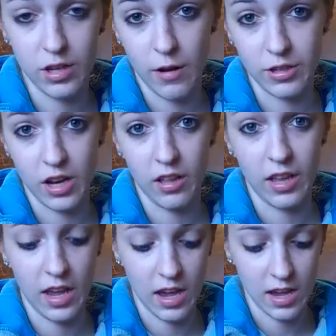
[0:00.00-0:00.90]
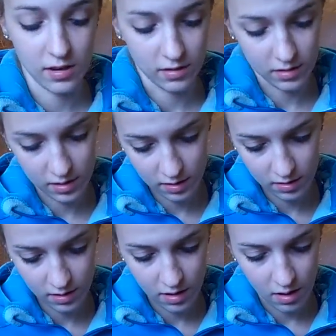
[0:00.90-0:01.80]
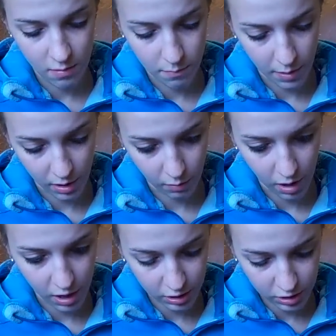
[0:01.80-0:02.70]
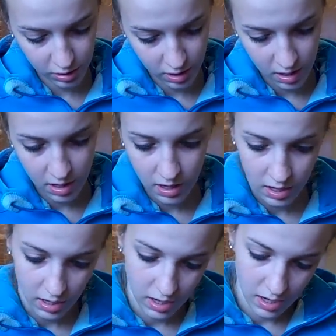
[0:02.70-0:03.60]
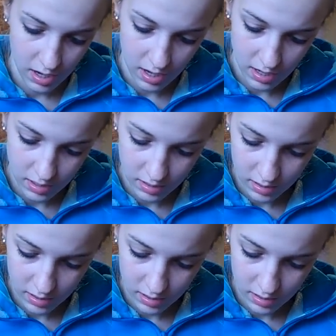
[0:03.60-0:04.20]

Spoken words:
shower gel and body wash, and